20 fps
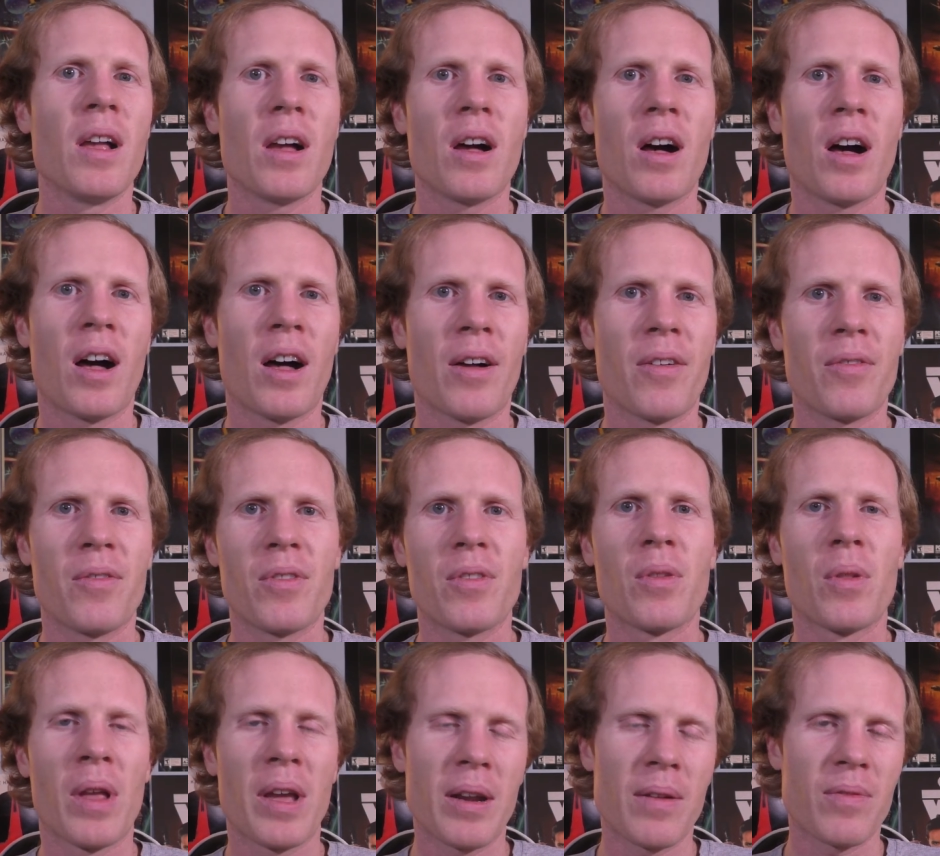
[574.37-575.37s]

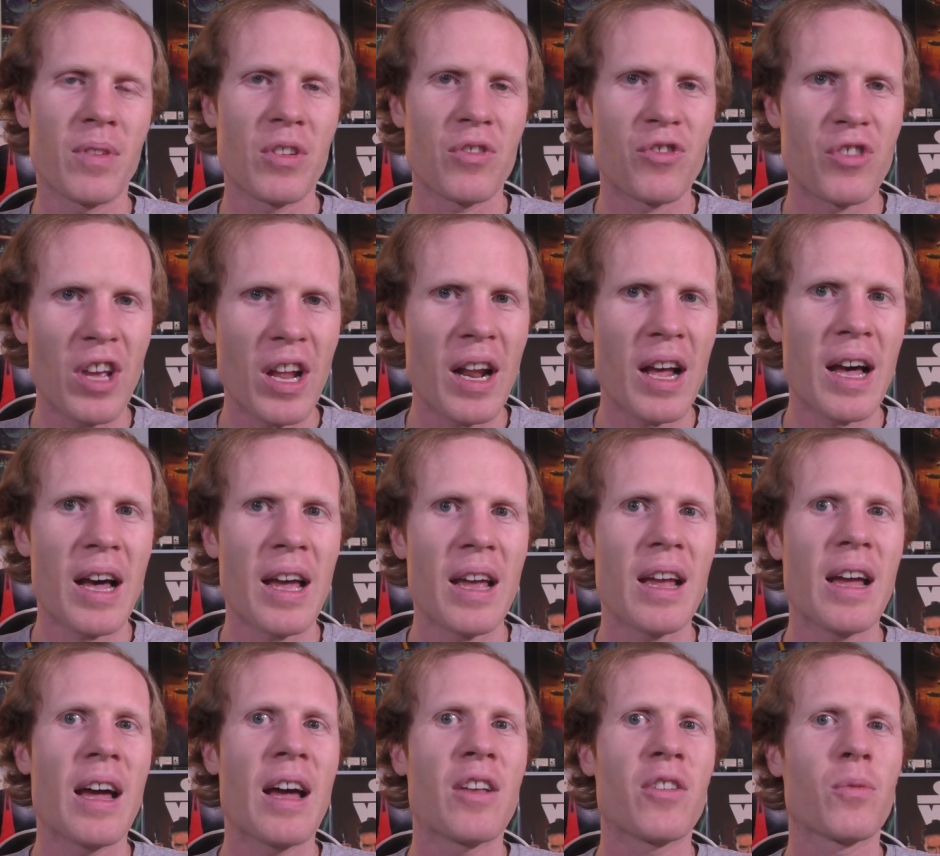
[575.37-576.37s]
Light of the Jedi,
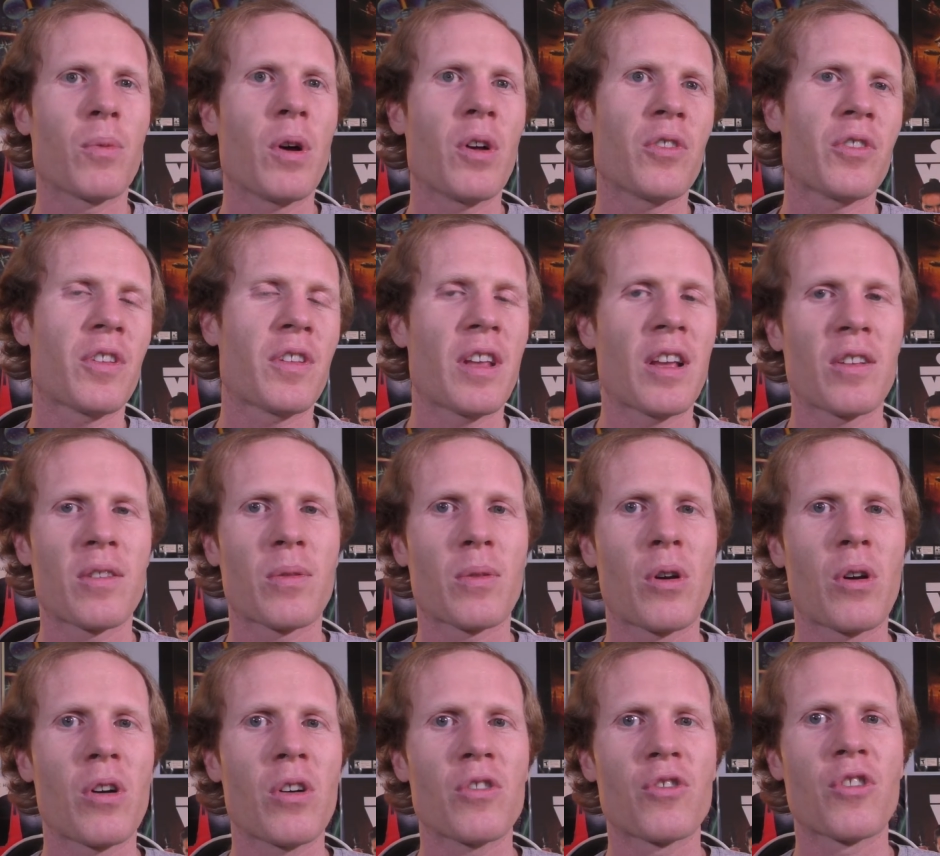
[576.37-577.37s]
as well as A Test of
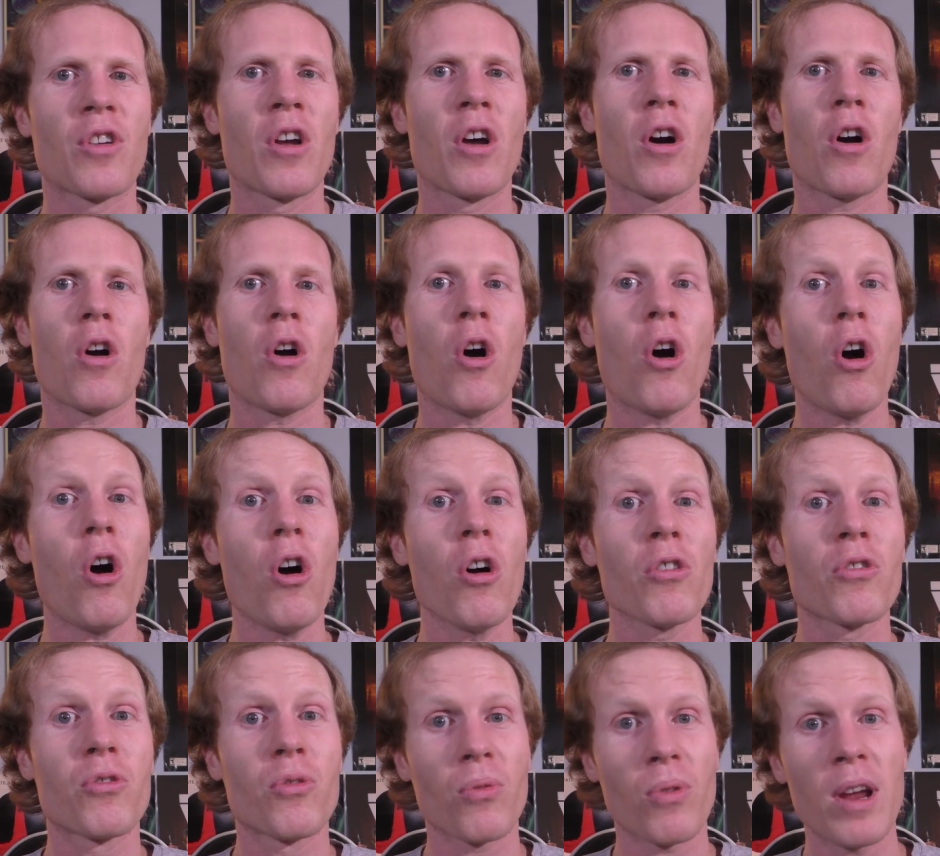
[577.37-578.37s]
Courage, all
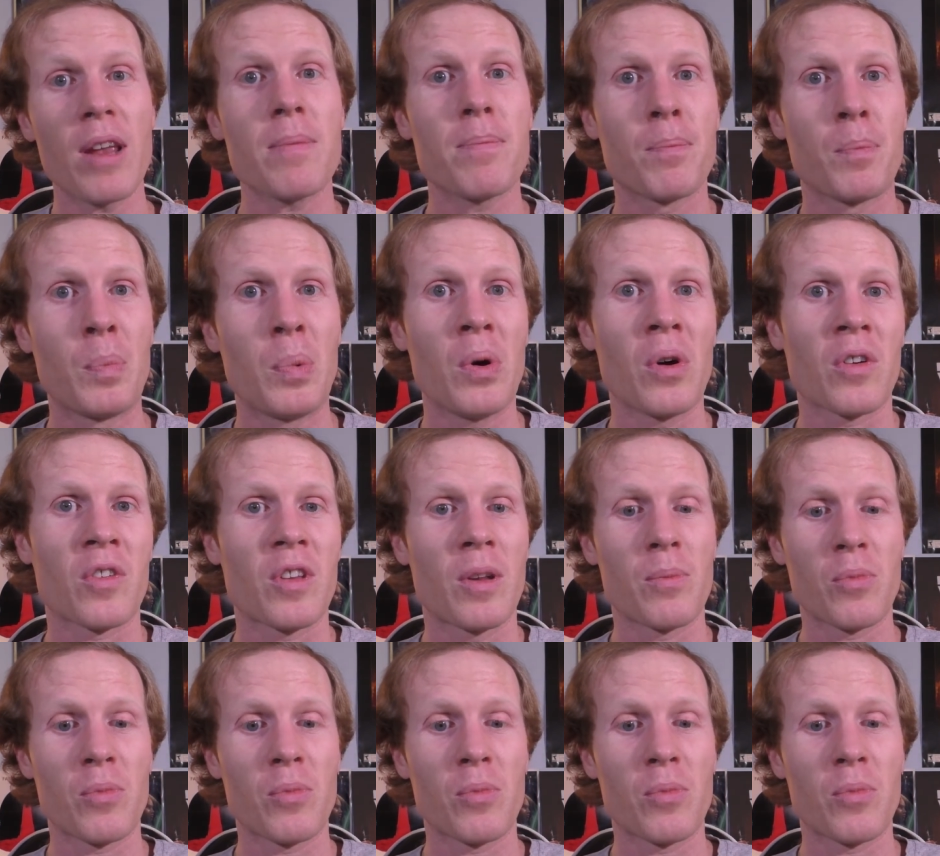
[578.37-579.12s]
great books.